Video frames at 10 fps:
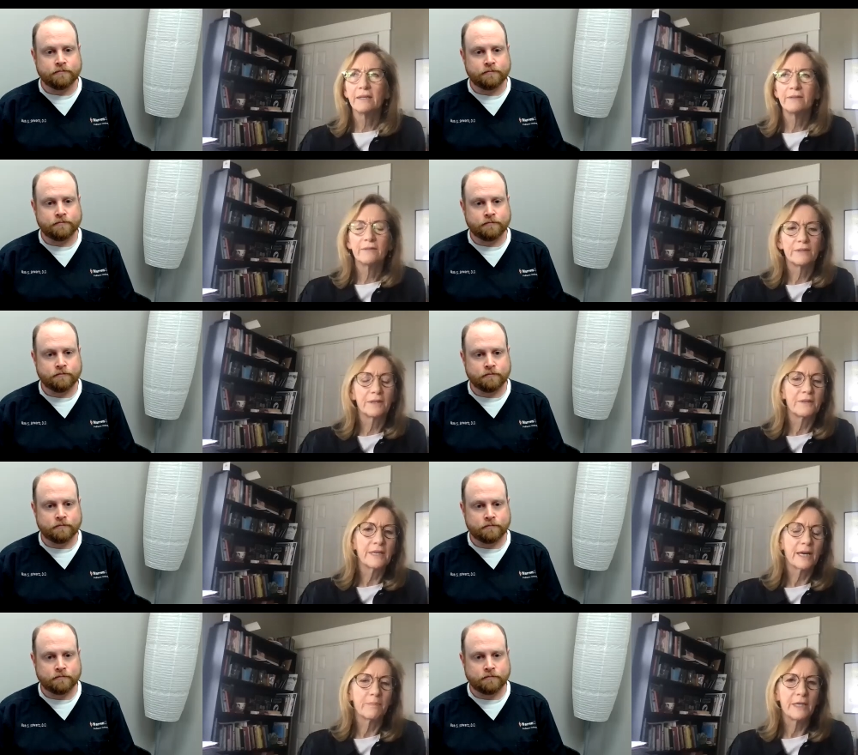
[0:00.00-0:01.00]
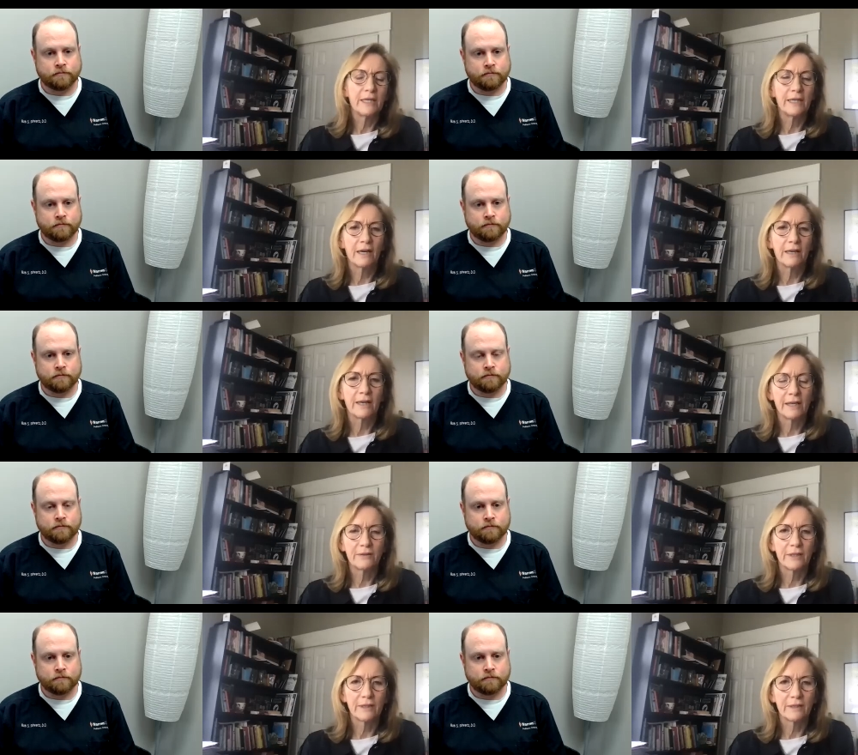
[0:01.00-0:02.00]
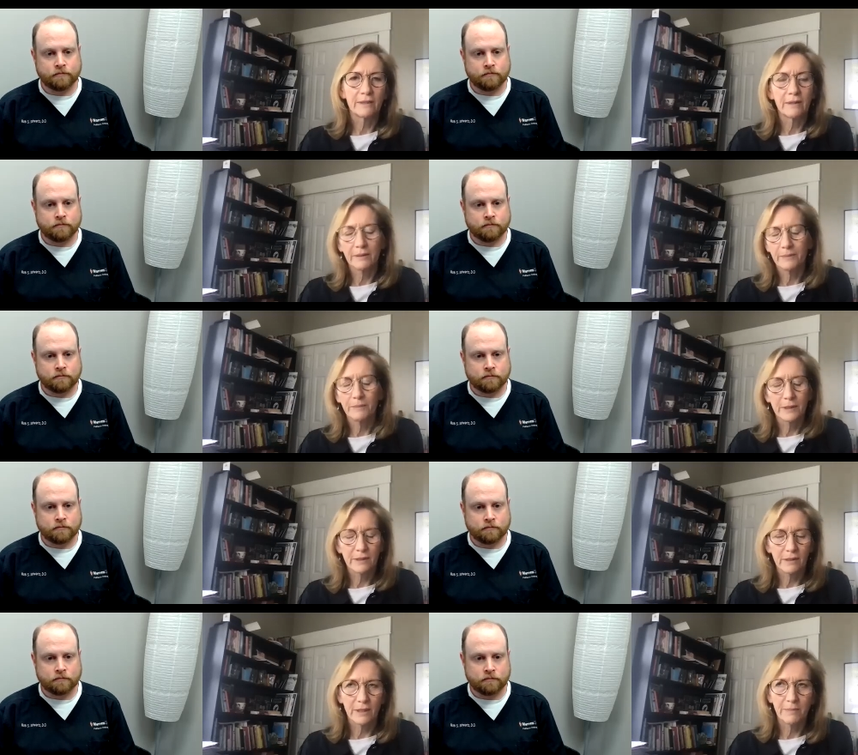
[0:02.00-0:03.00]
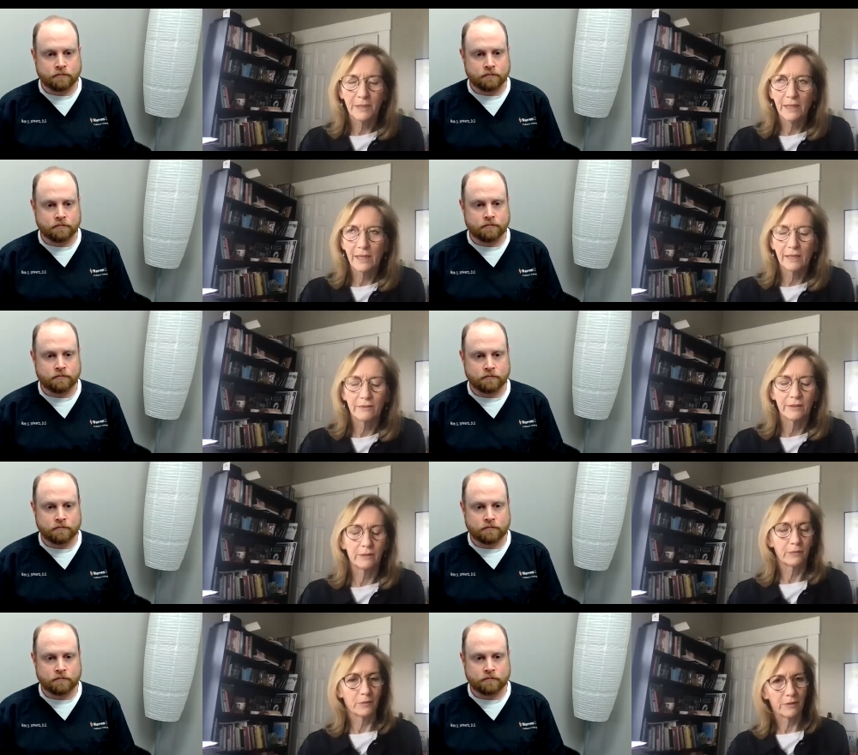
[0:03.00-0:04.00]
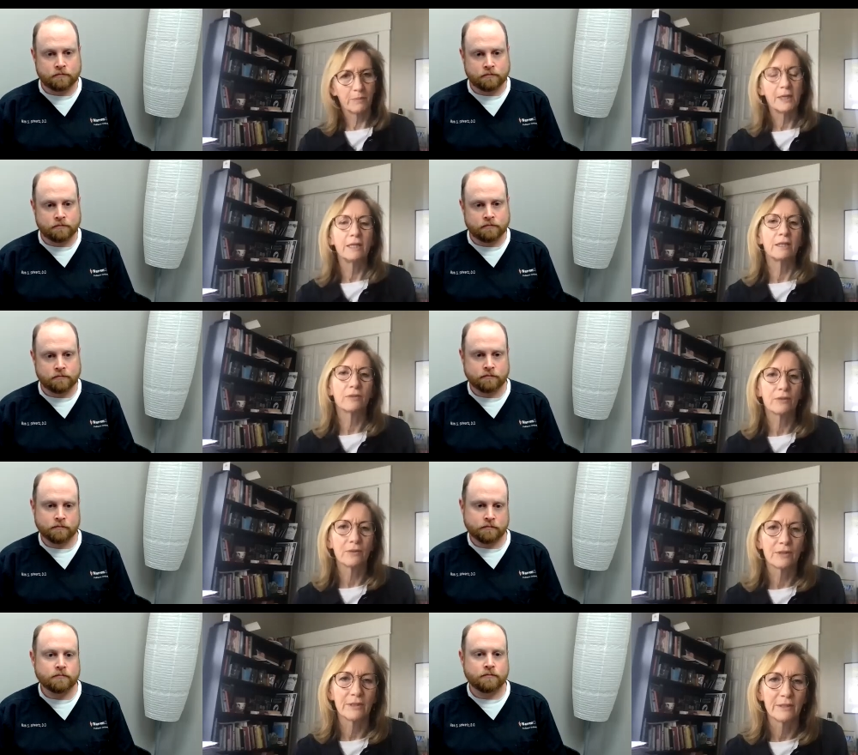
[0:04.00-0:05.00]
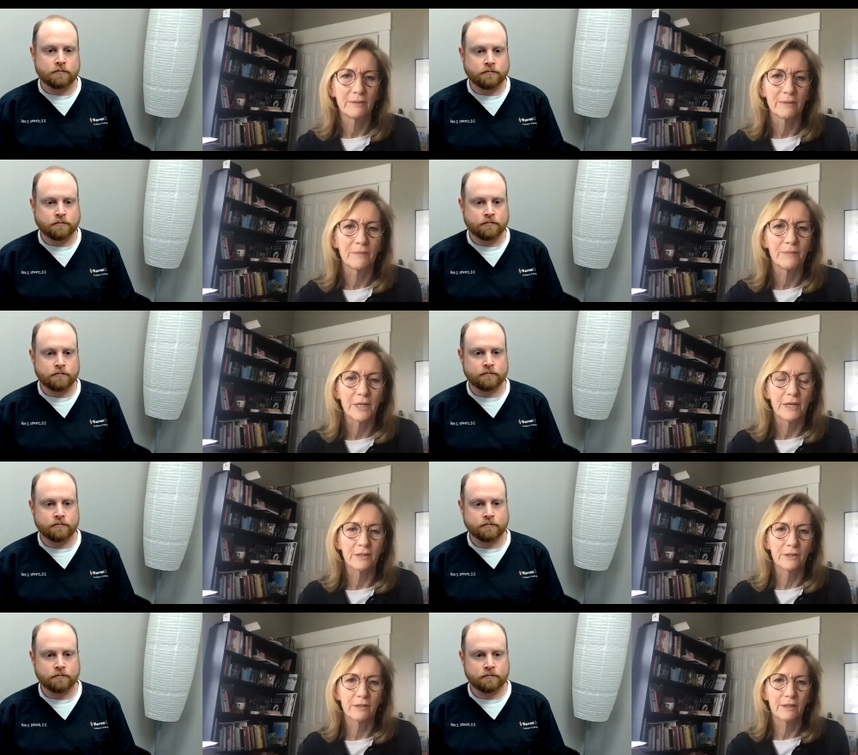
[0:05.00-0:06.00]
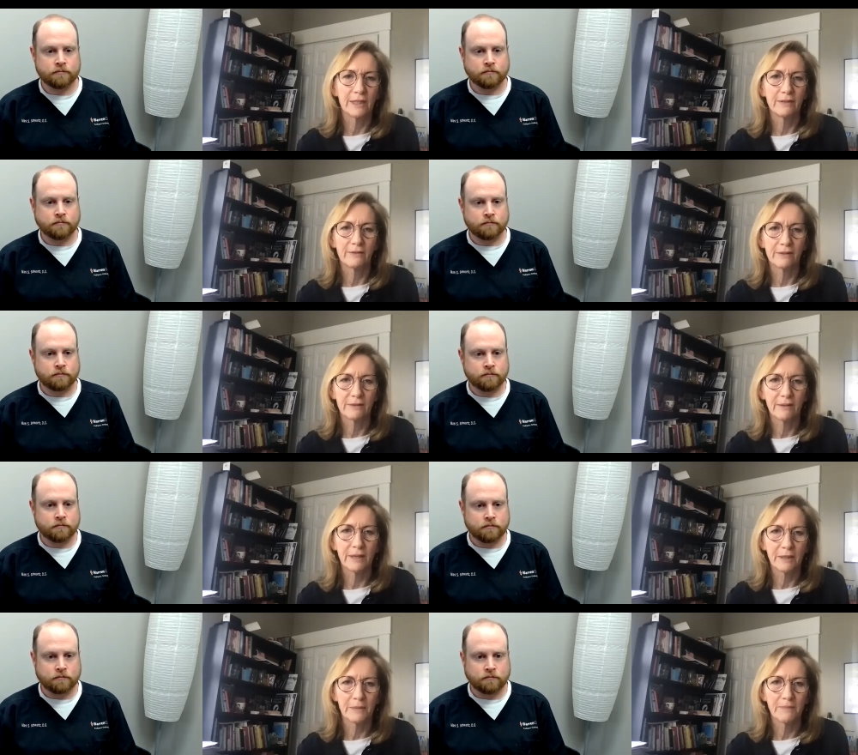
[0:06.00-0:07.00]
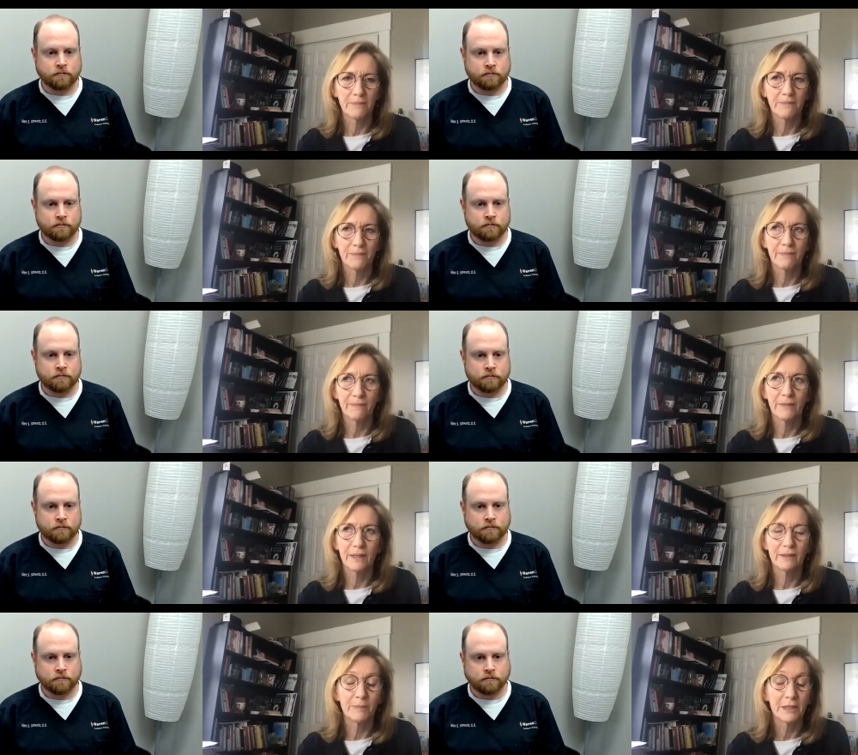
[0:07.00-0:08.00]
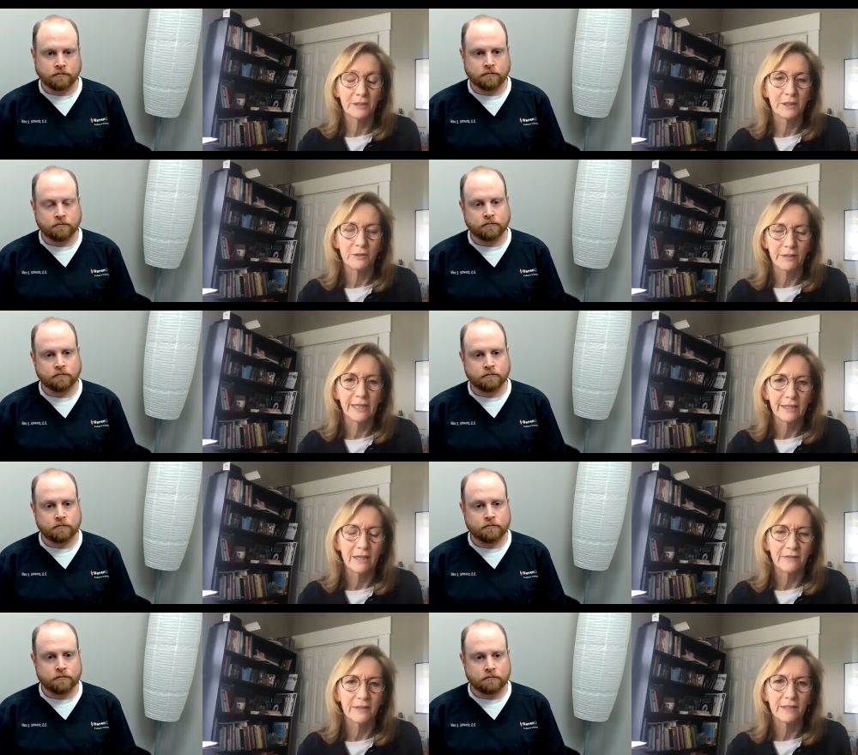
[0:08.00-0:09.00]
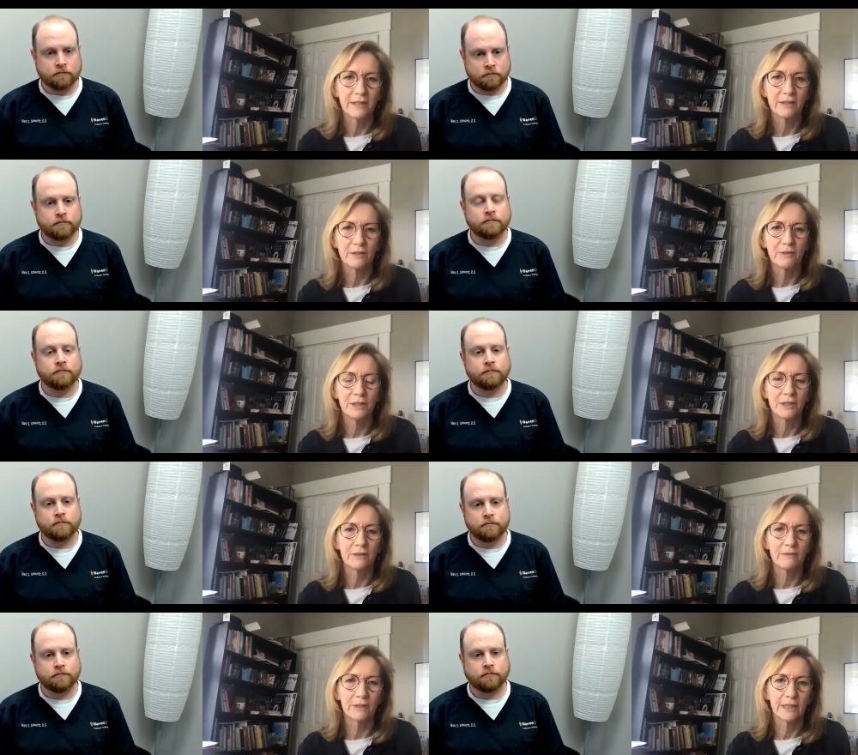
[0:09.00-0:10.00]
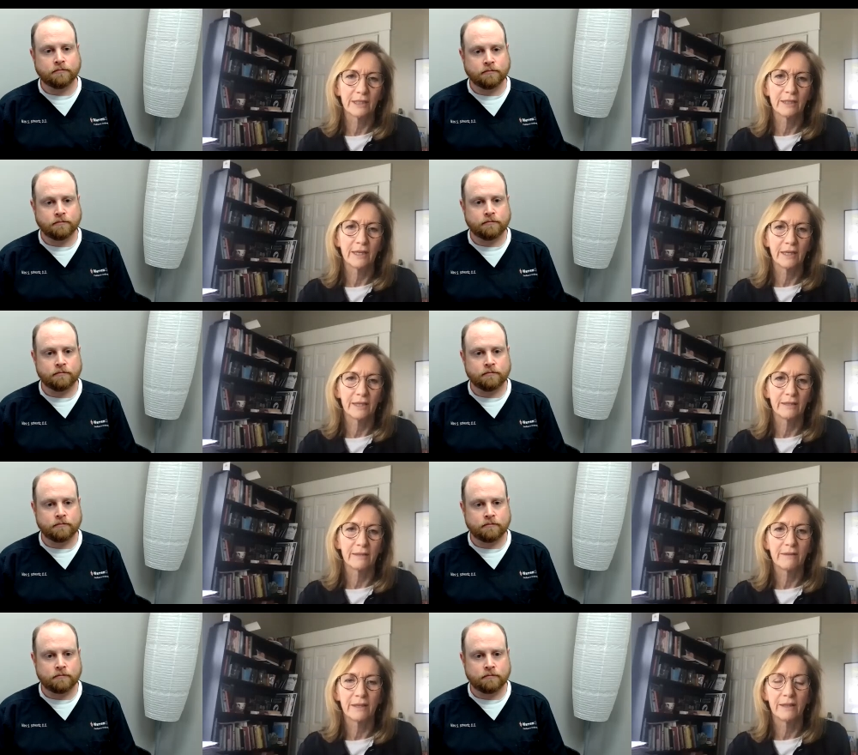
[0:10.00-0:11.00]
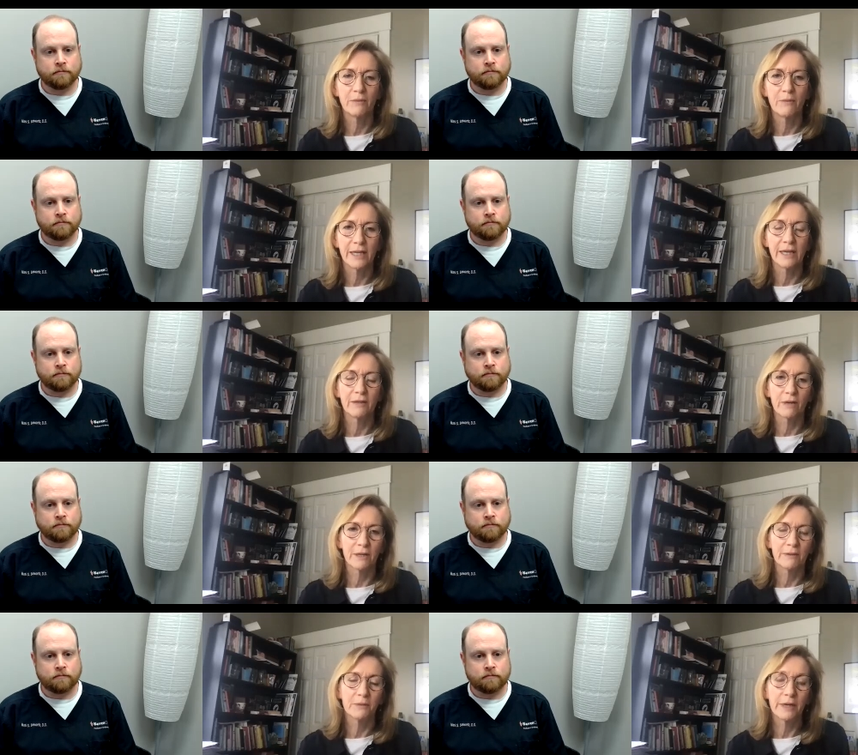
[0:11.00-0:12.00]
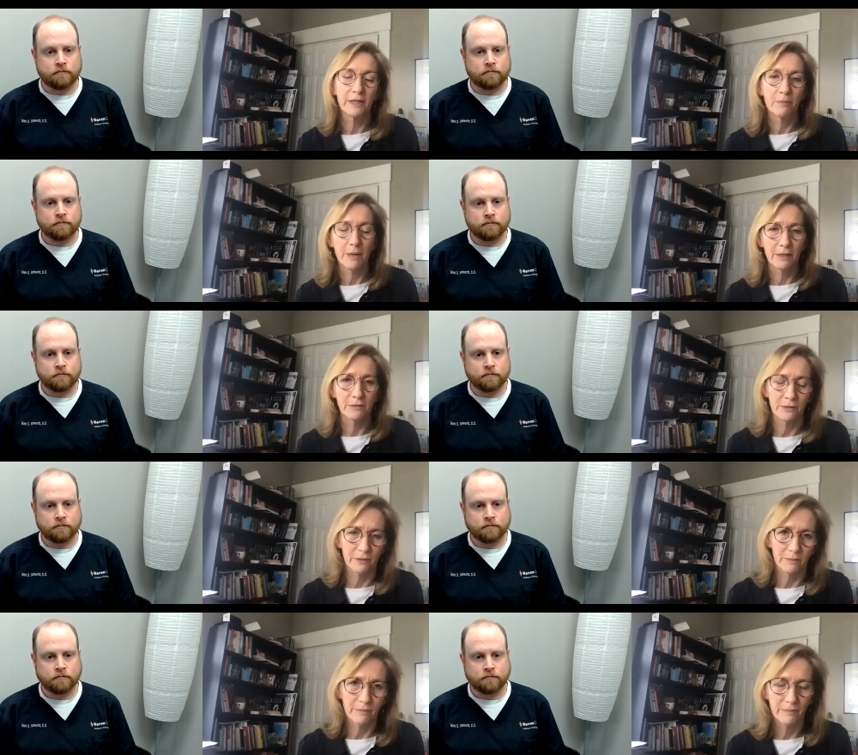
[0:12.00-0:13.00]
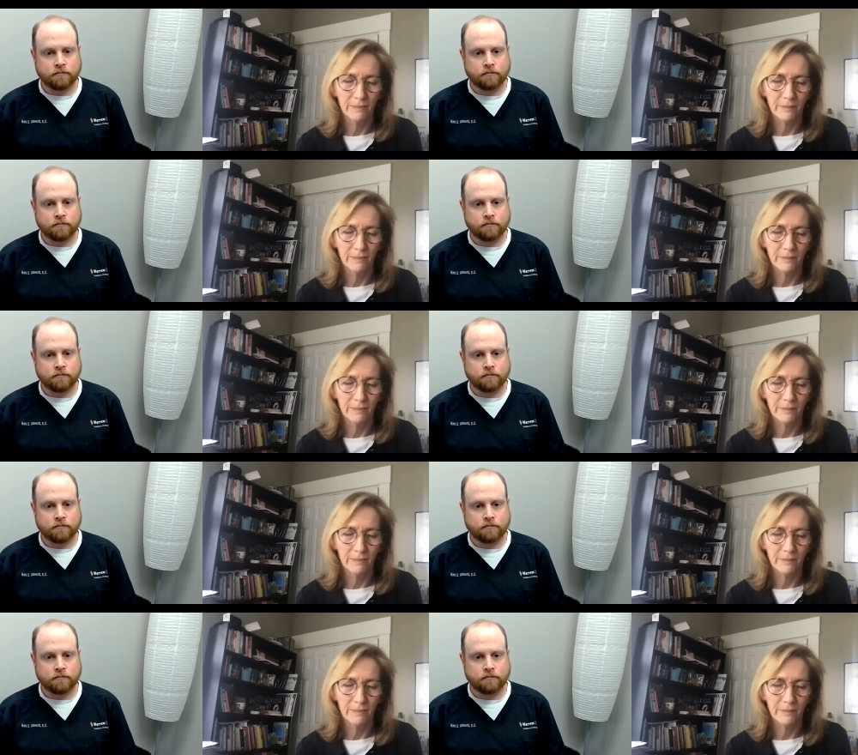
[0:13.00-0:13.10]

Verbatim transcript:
Speaker 1: so yeah pediatric uh, sorry pediatric orthopedic surgeon or doctor is um, specially trained obviously to treat children and and in the way they grow and the way their bones are